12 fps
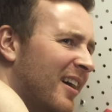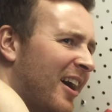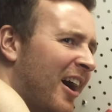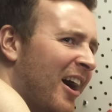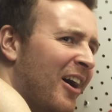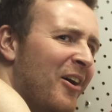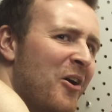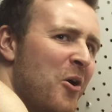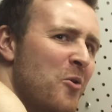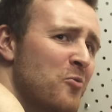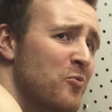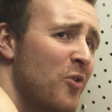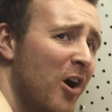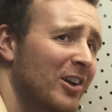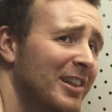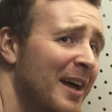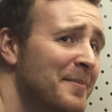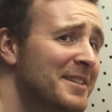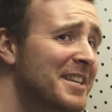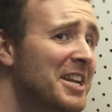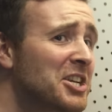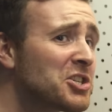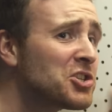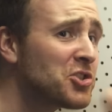Uh, rock climbing's an
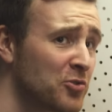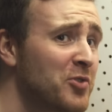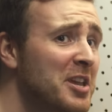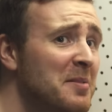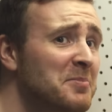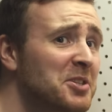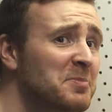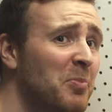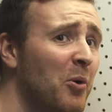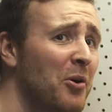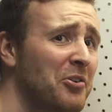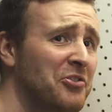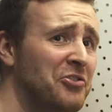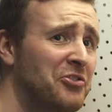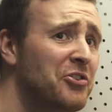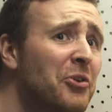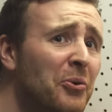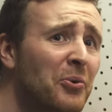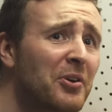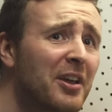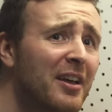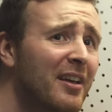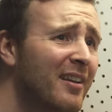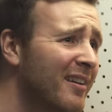extreme sport,
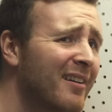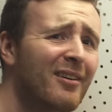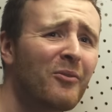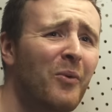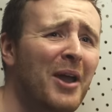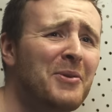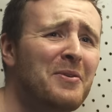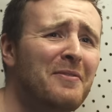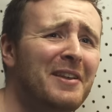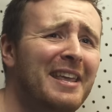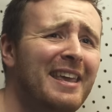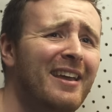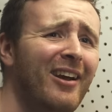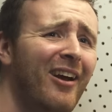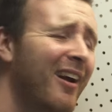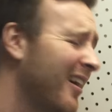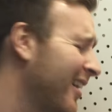dude. Why are you even here?